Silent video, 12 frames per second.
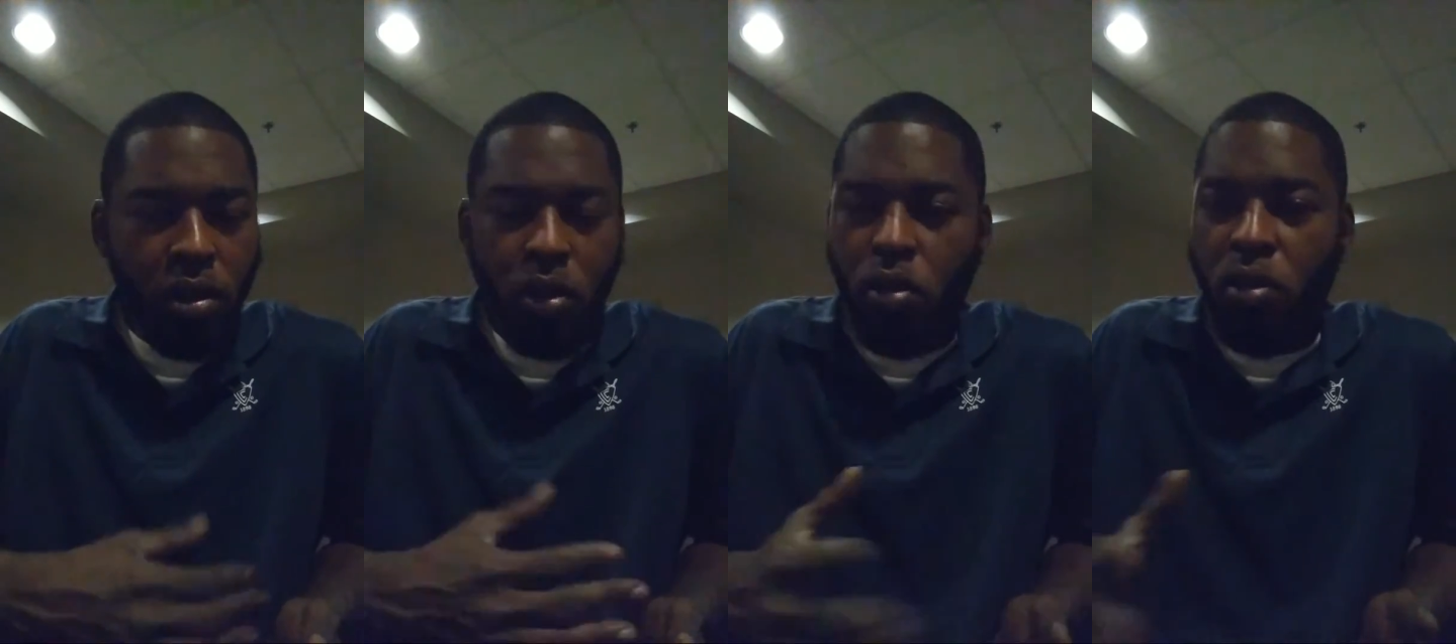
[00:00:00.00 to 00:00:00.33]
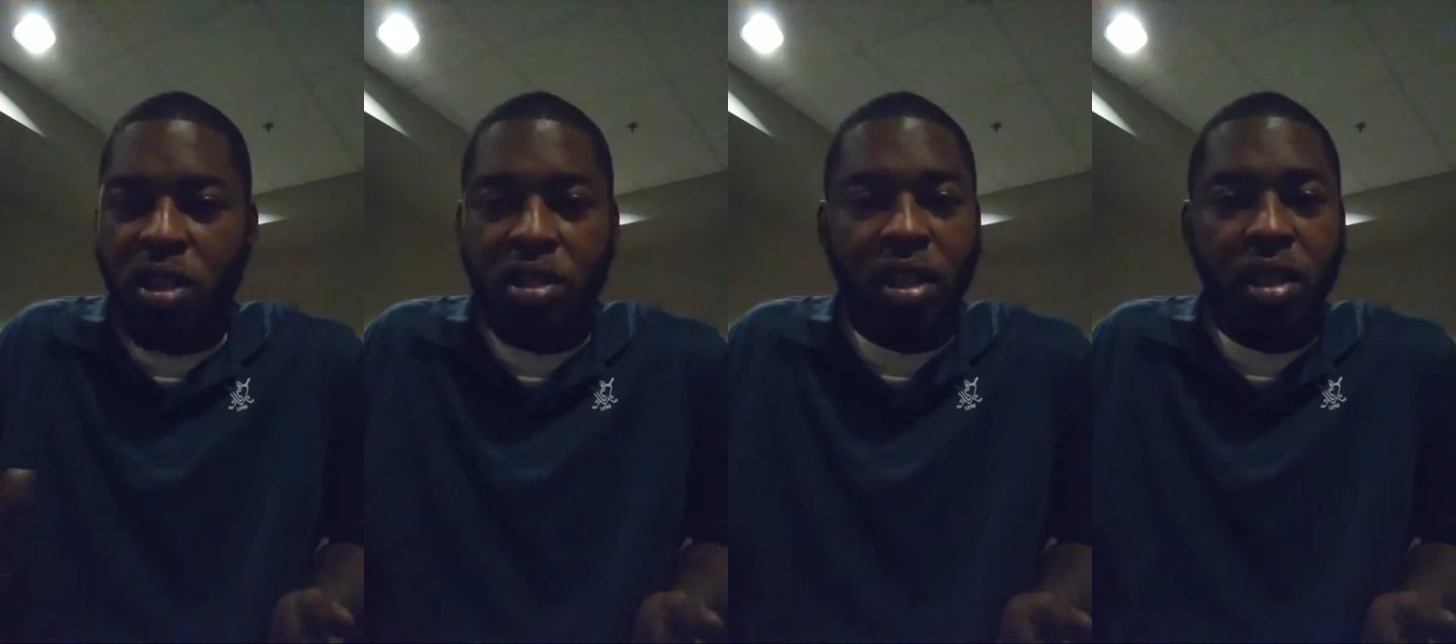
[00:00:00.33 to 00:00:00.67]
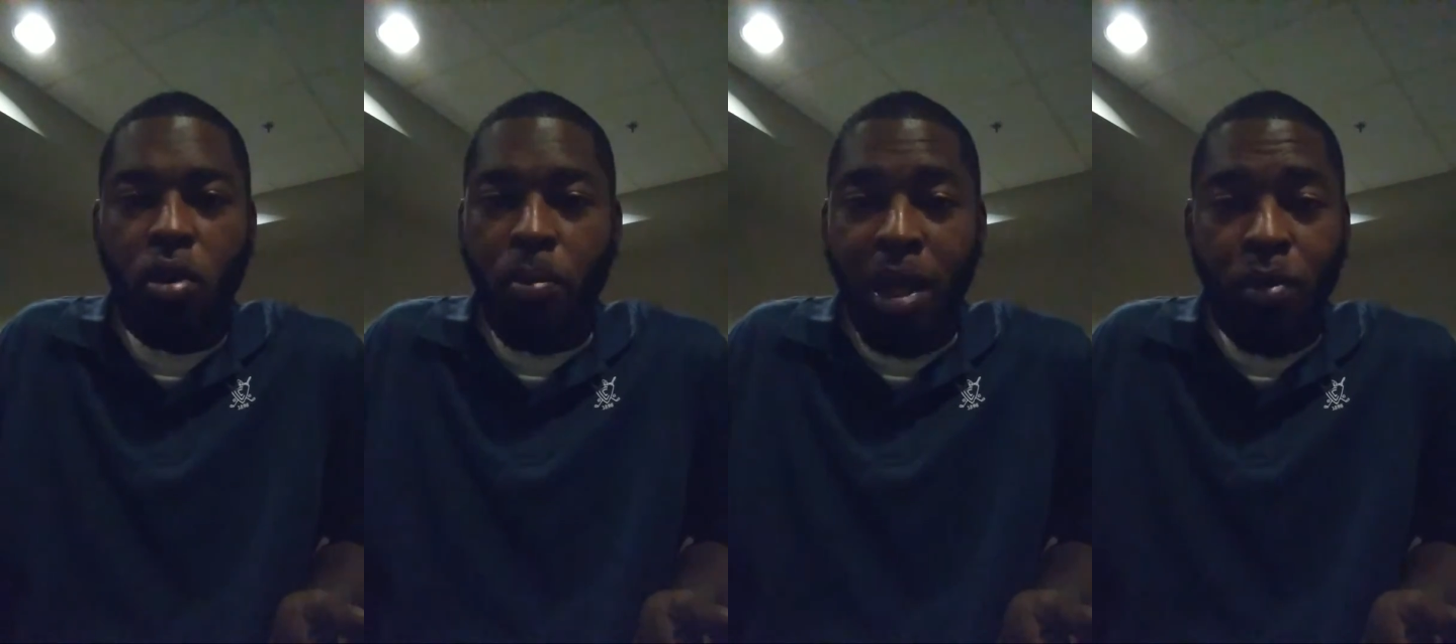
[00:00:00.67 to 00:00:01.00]
You don't even see no
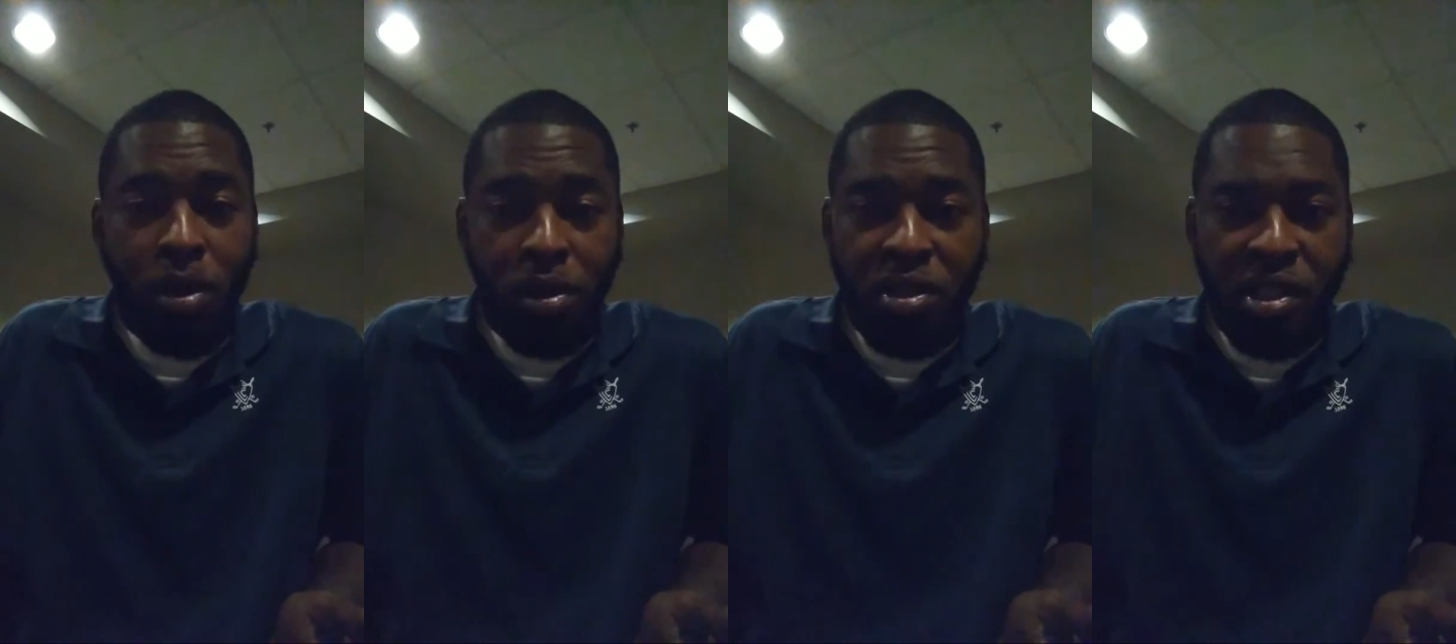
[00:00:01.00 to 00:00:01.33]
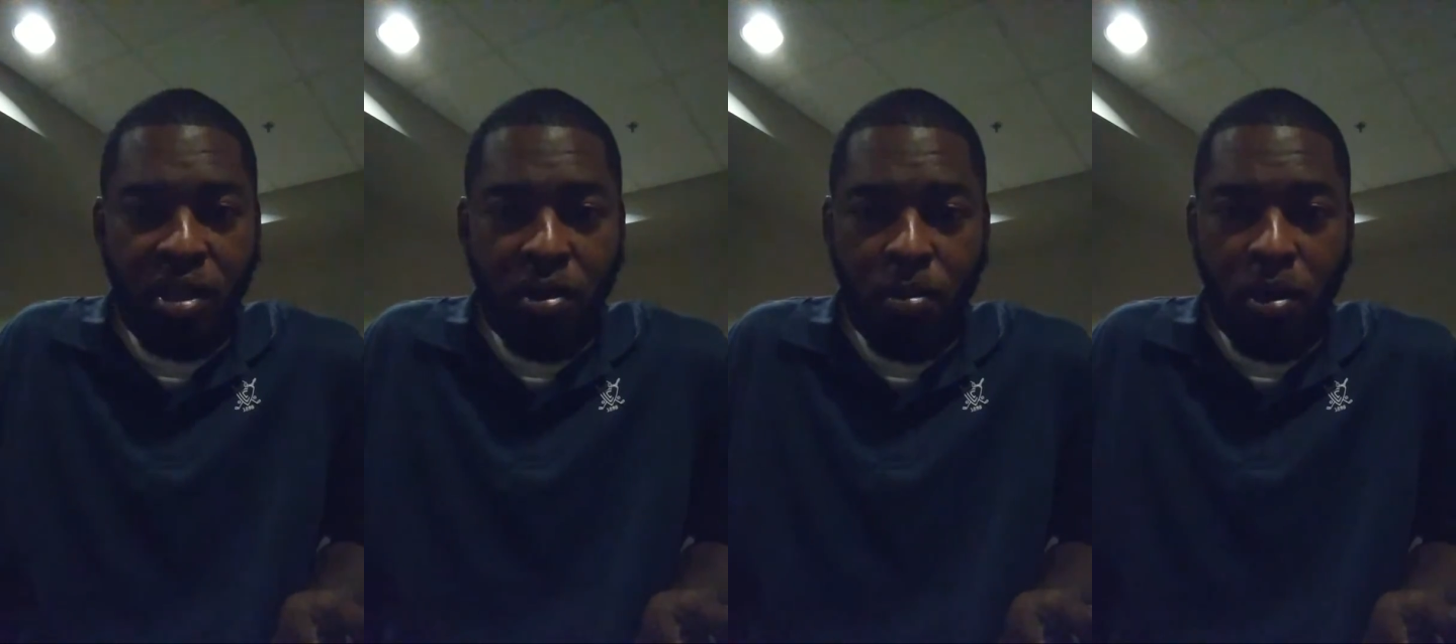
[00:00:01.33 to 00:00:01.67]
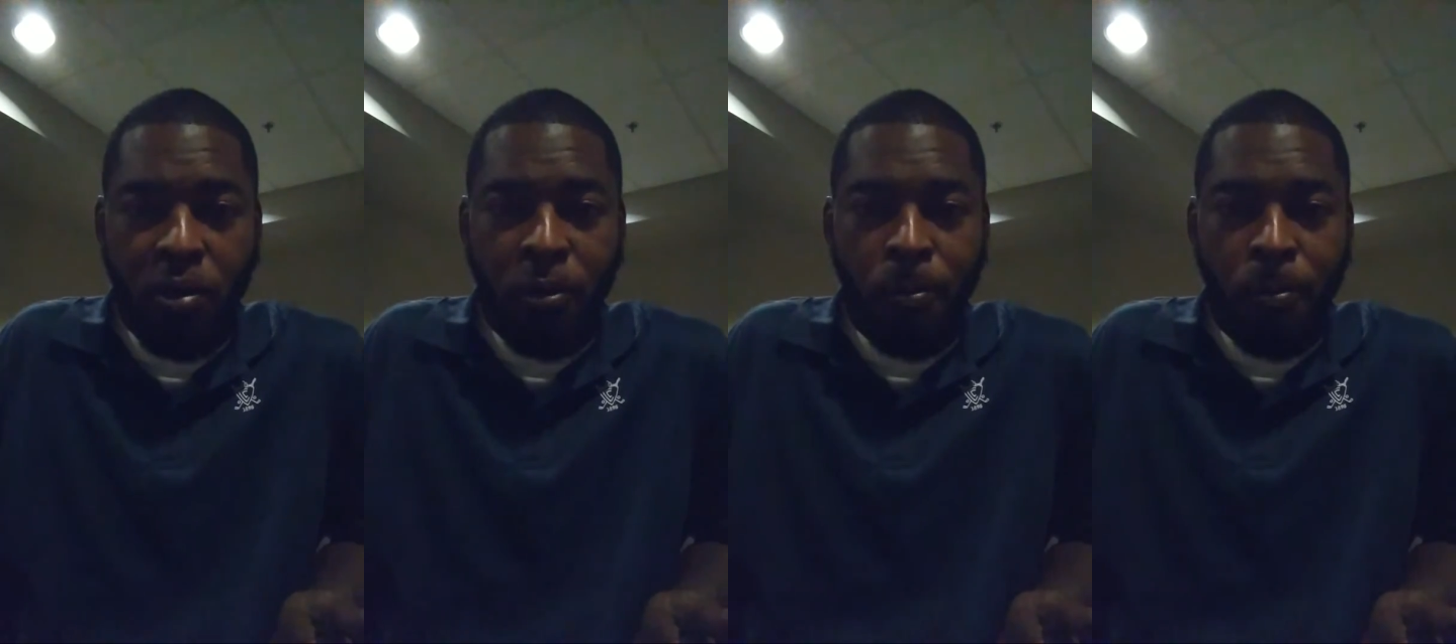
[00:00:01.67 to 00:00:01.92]
Mayweather shit no more.